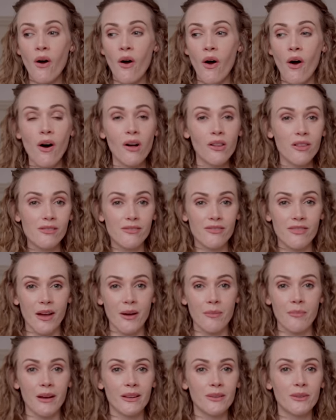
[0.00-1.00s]
all of
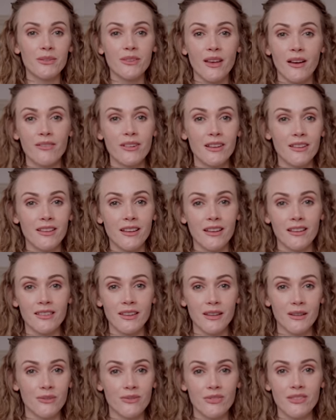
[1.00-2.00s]
them. I use everything
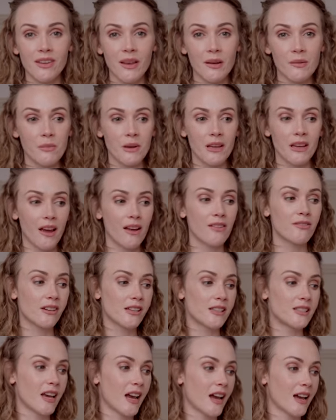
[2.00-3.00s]
that you've sent me
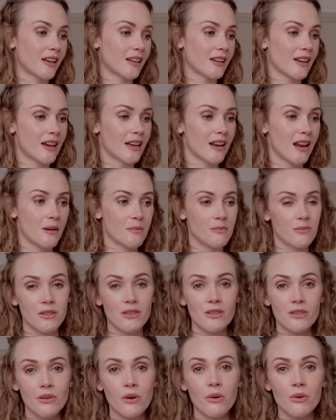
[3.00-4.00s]
every day, and I'm
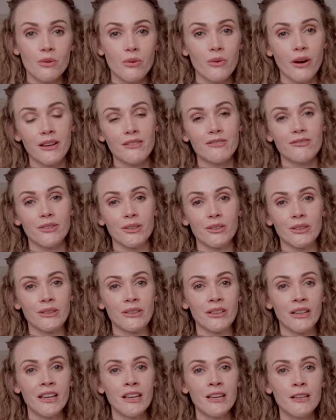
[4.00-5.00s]
so grateful.